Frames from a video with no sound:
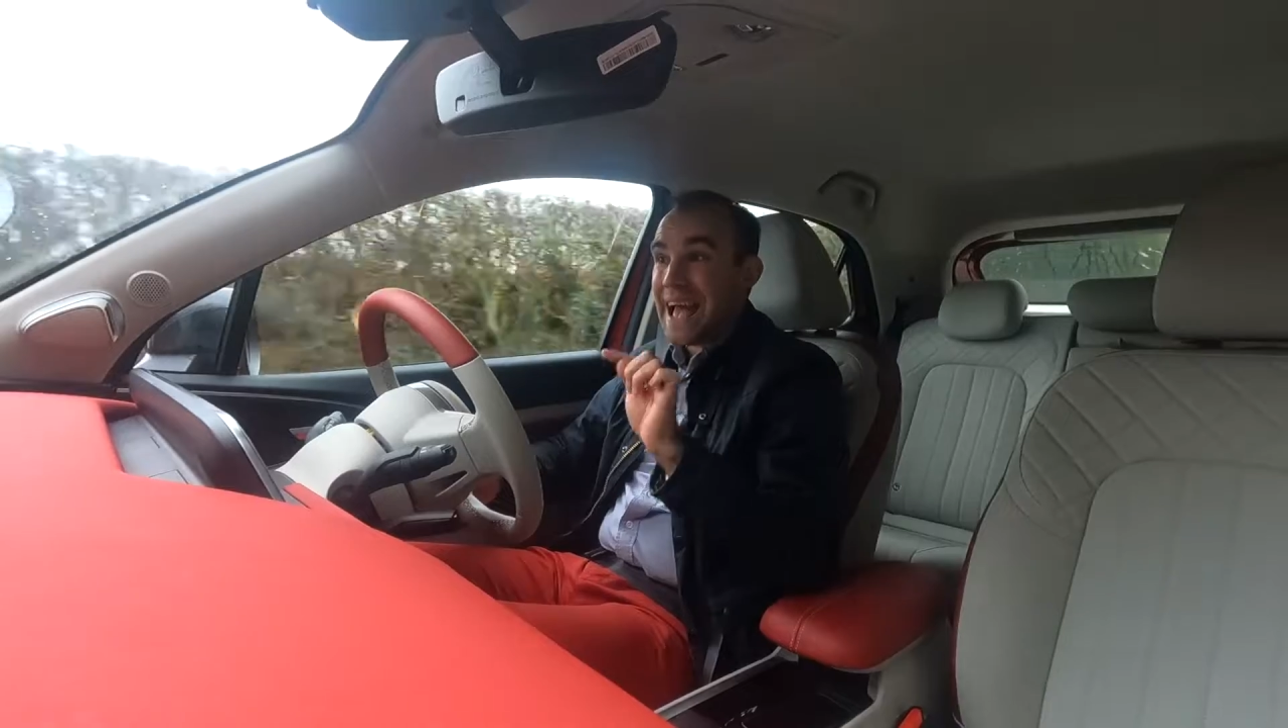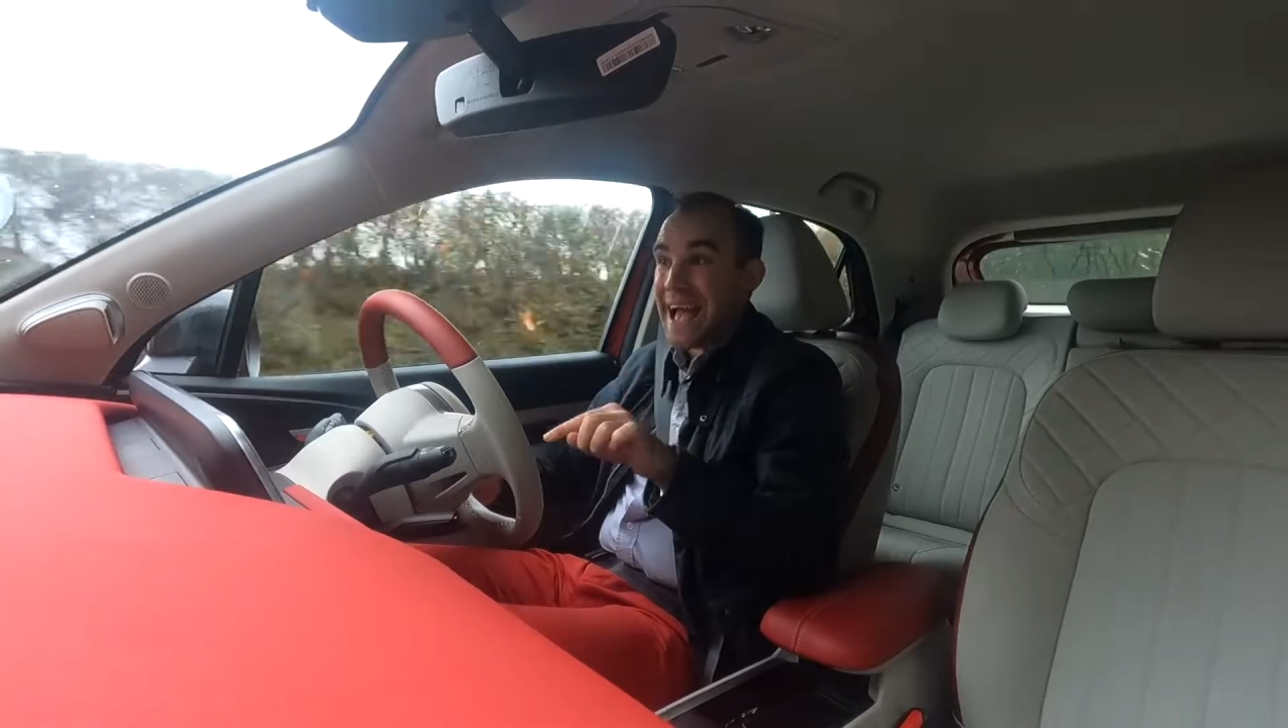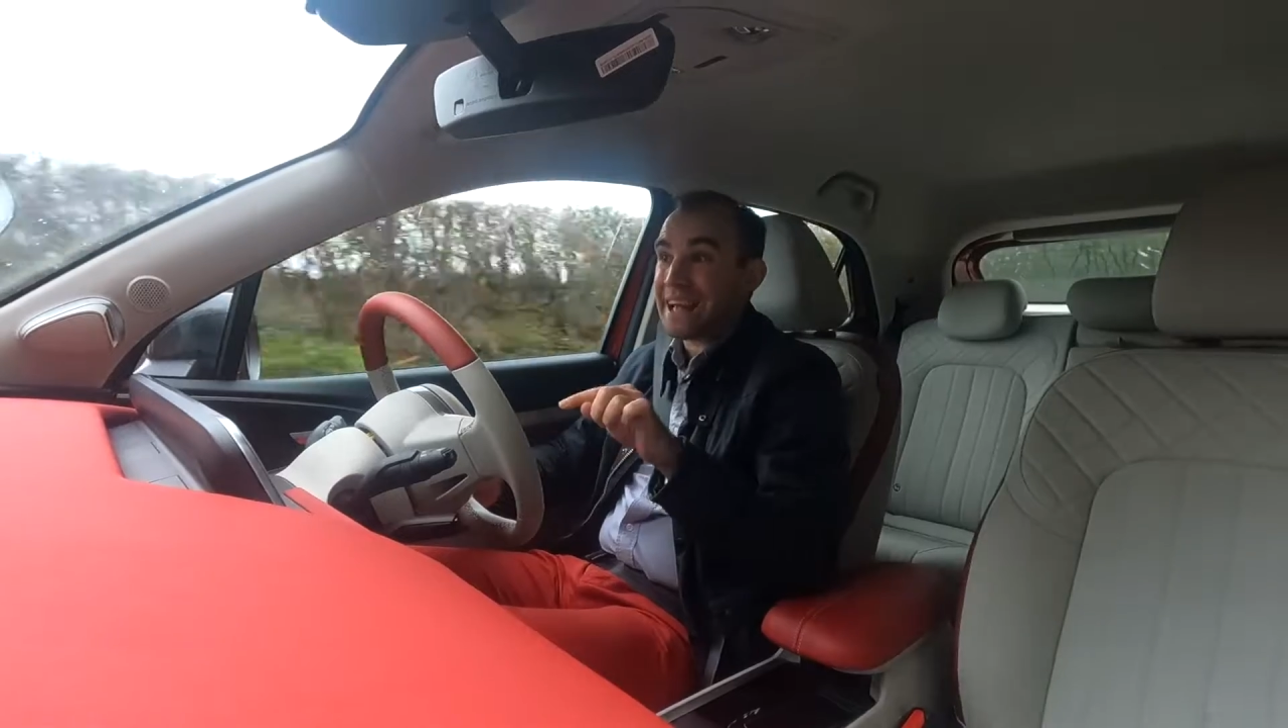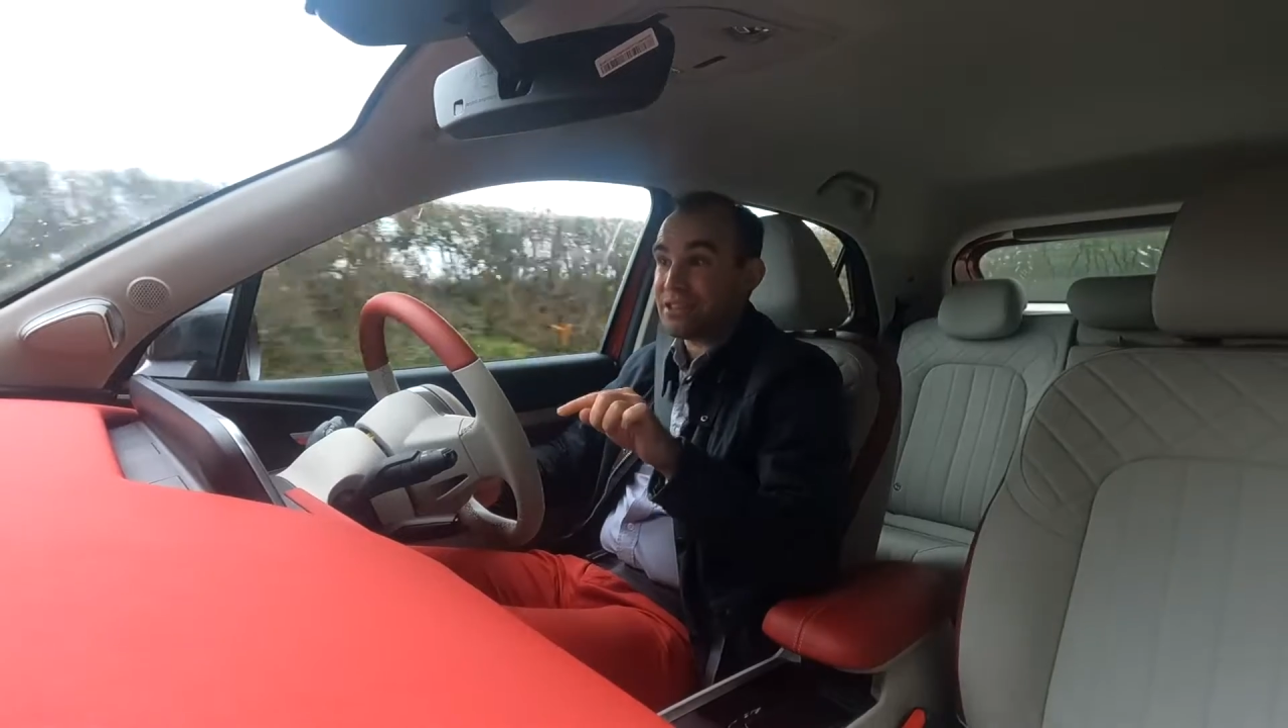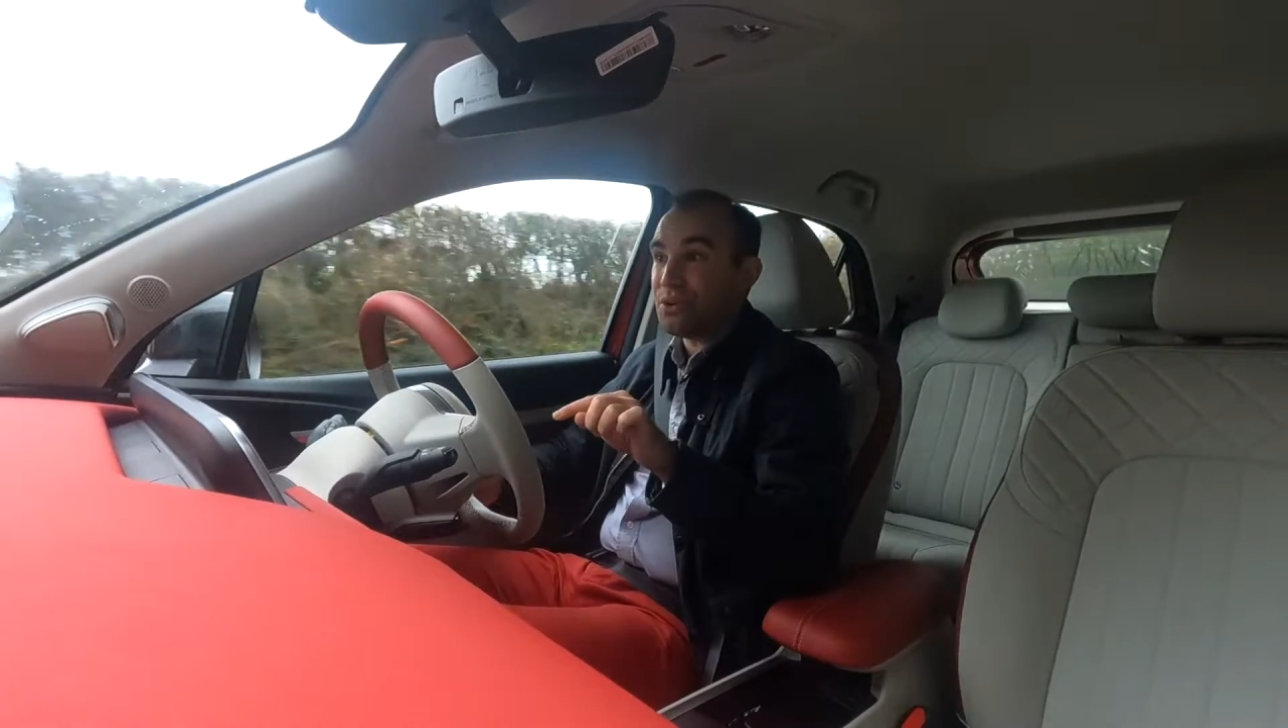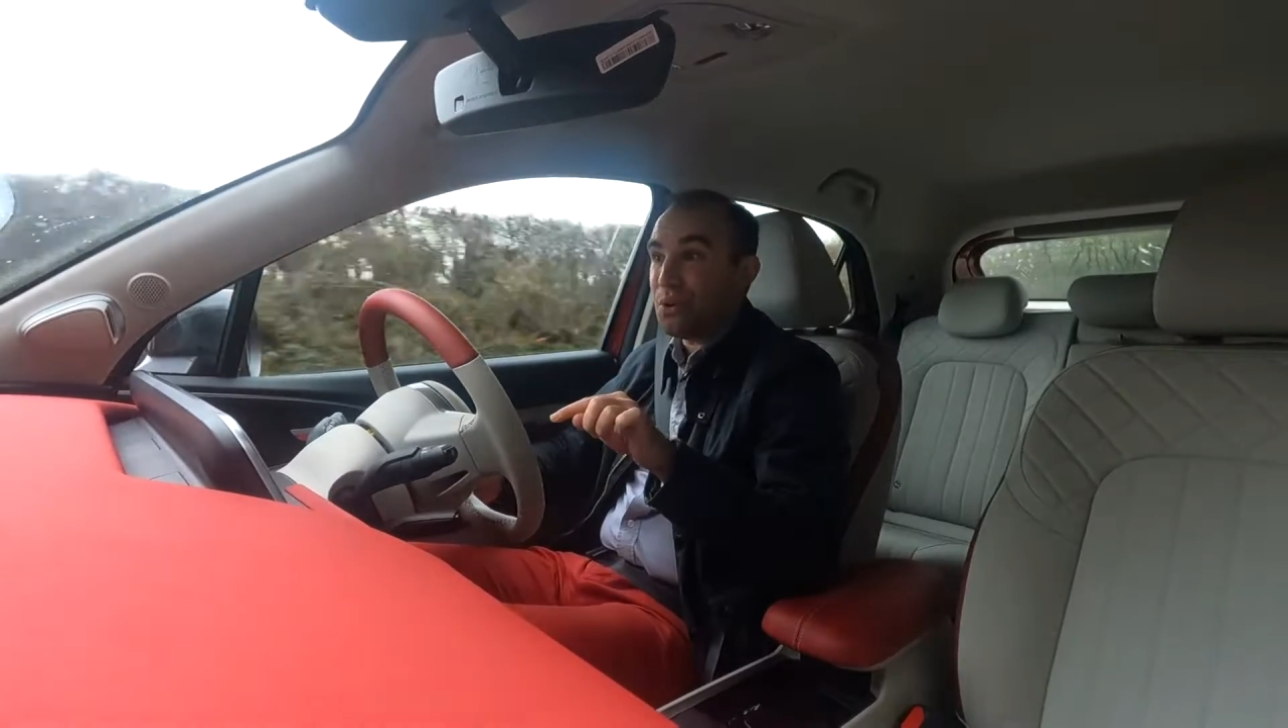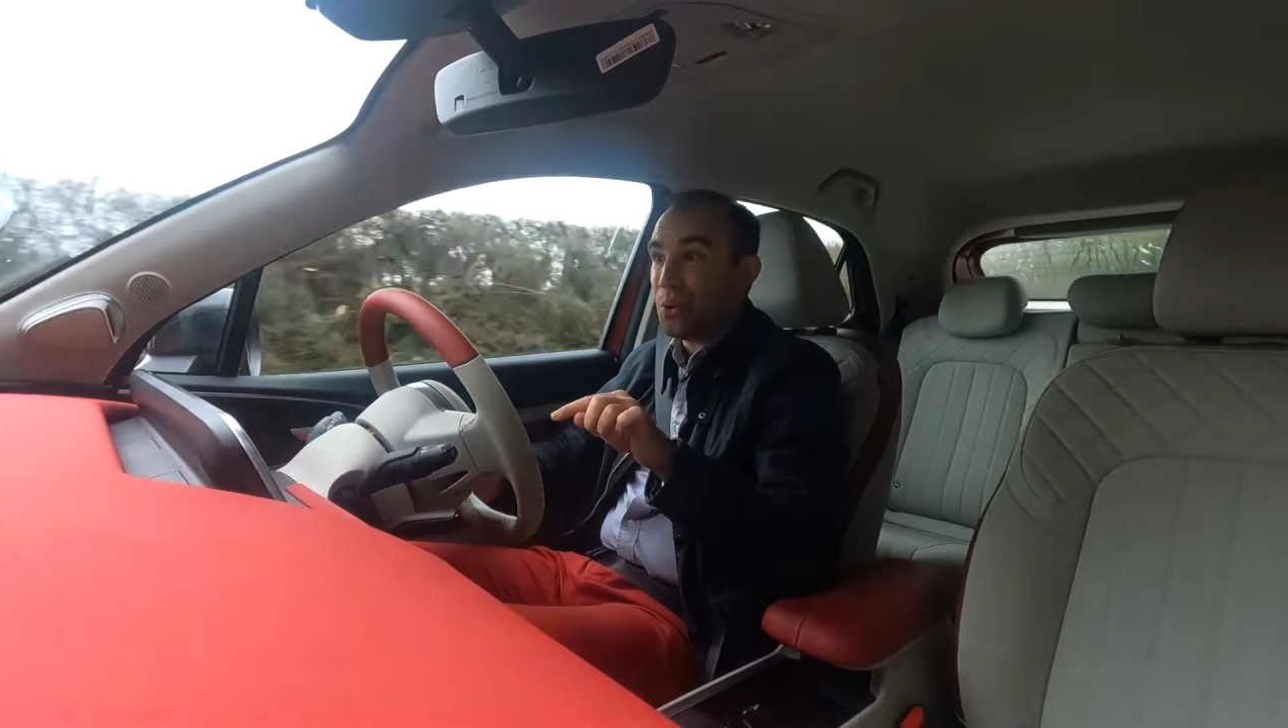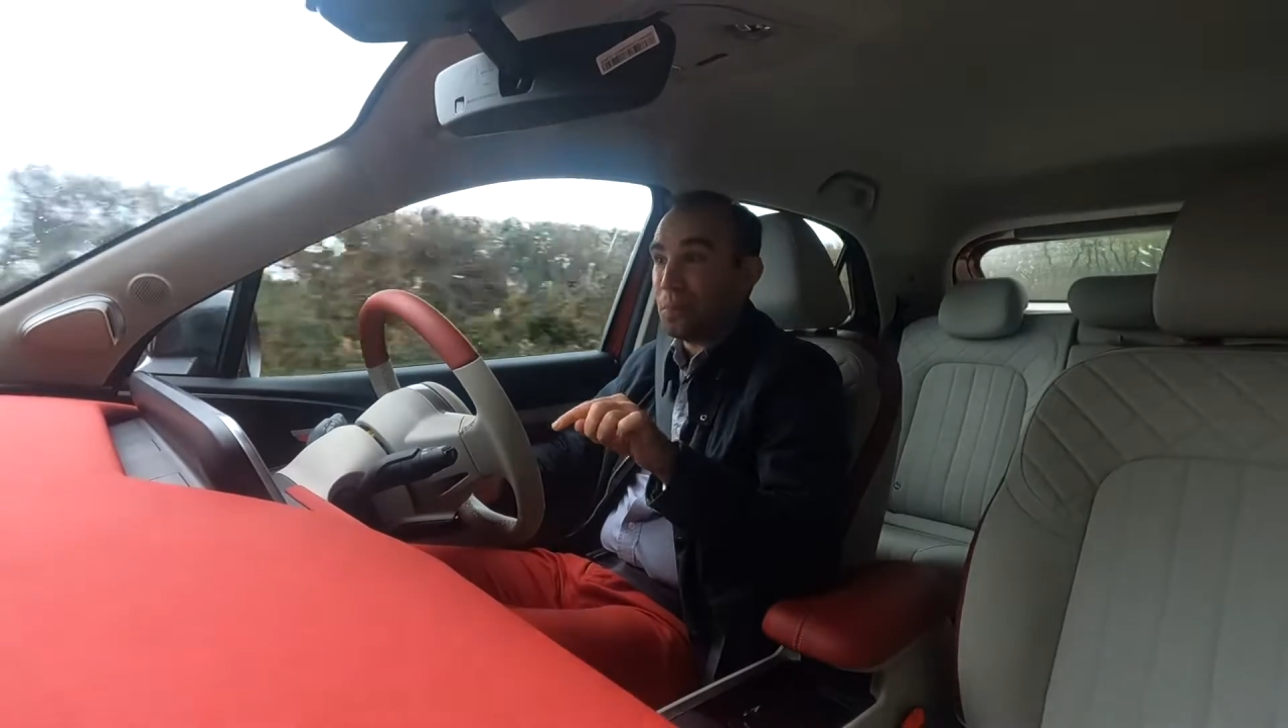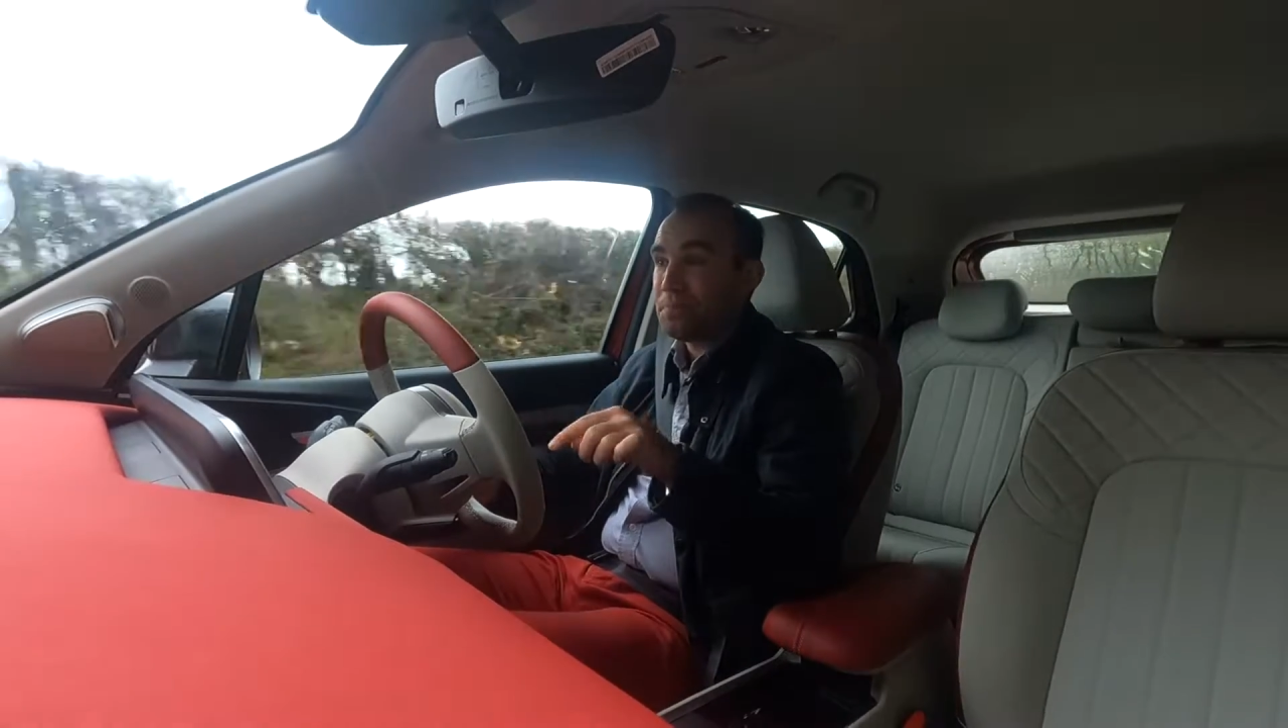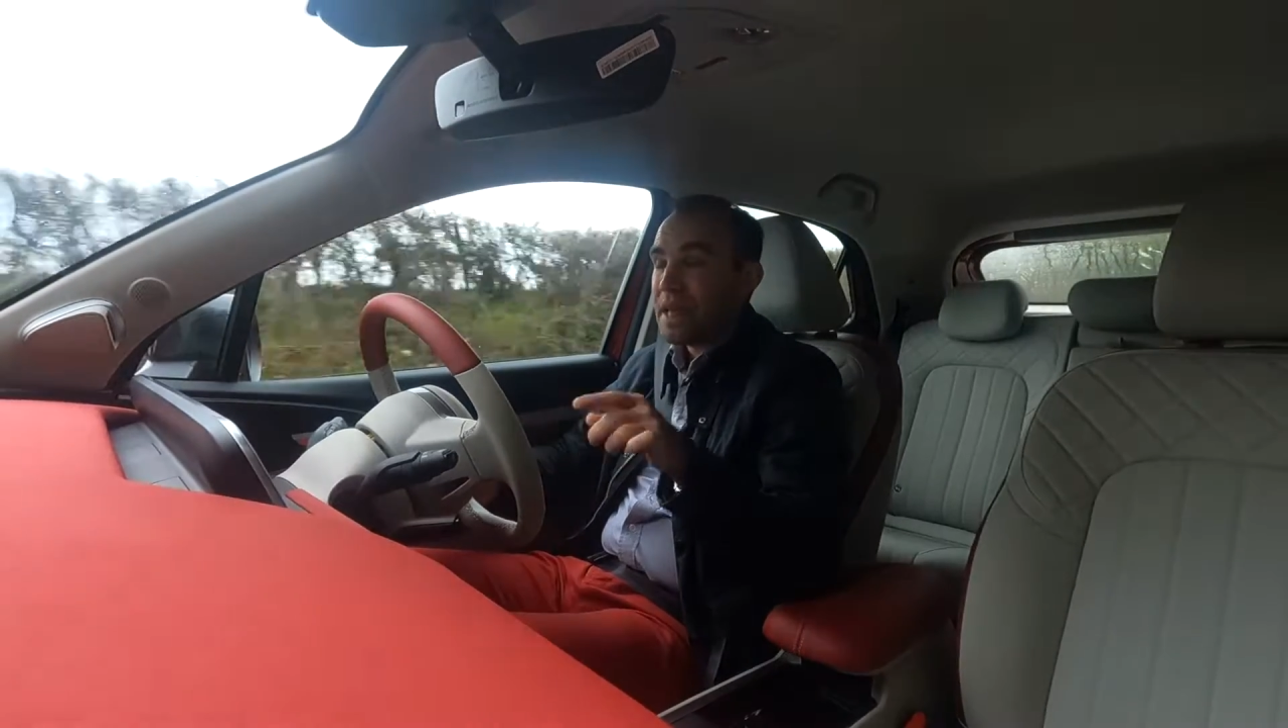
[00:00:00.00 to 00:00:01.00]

at all.